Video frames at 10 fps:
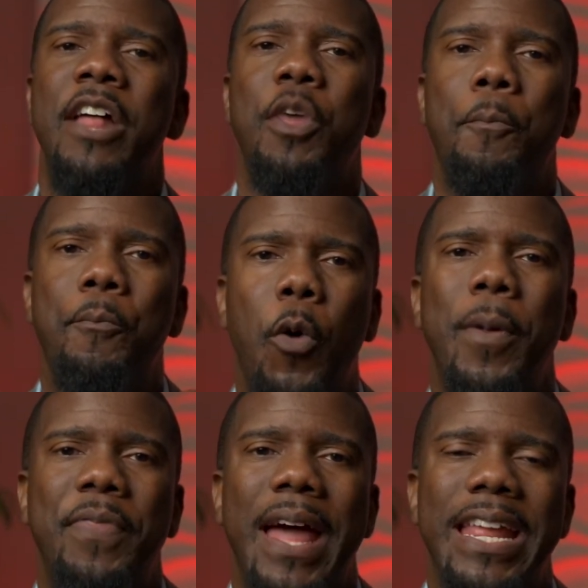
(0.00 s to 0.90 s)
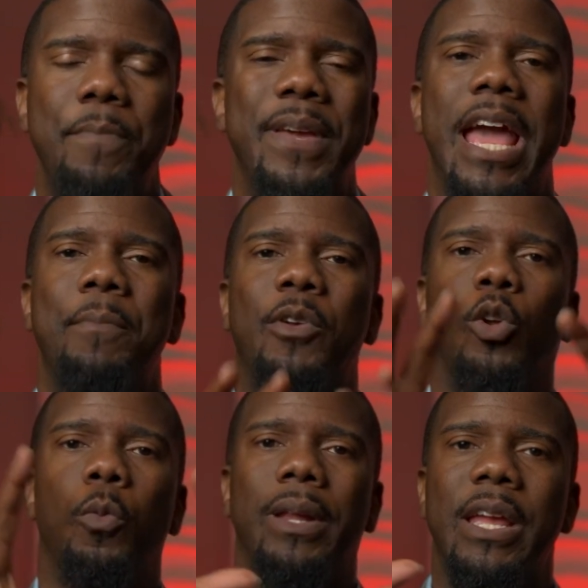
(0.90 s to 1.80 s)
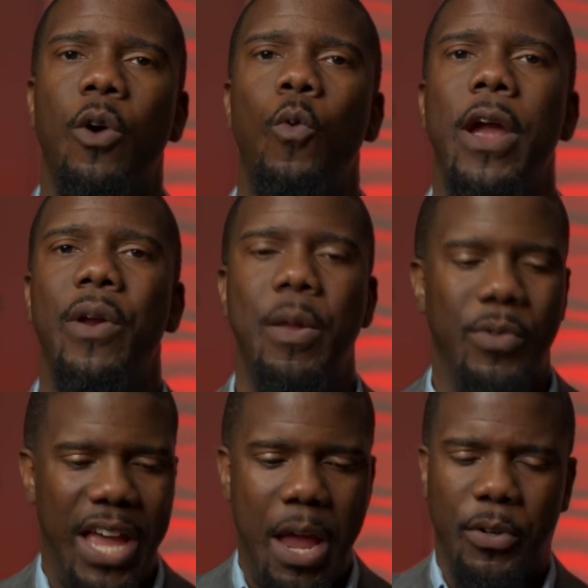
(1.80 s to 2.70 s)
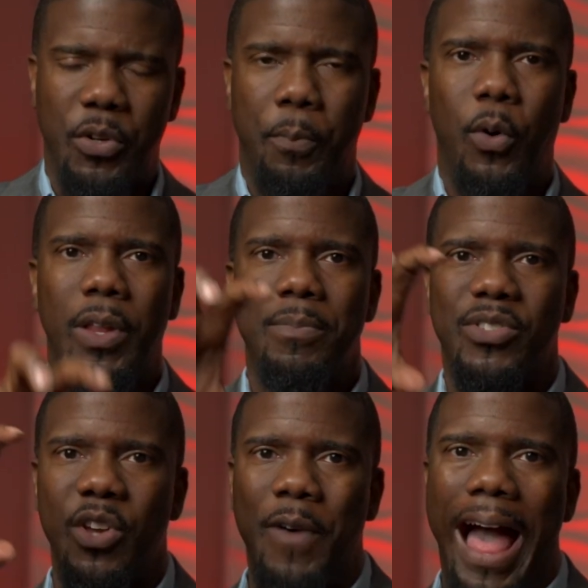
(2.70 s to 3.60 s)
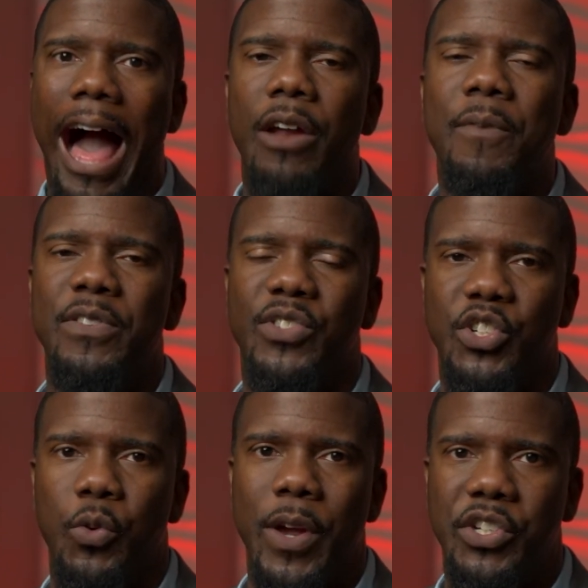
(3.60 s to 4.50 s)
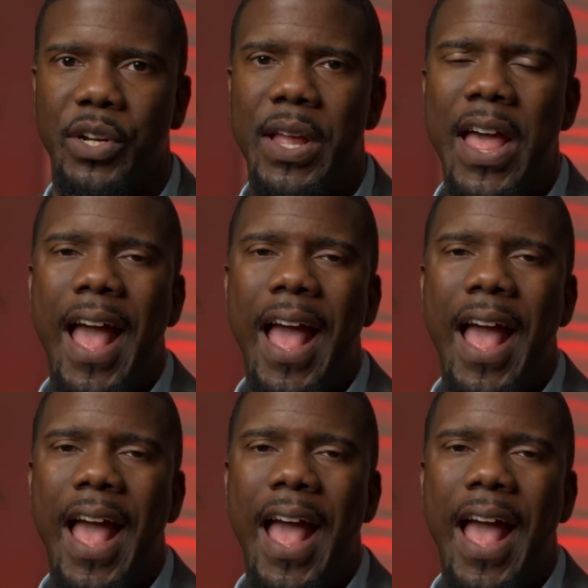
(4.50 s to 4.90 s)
the moment that he became globally aware, he was able to pull himself out of the situation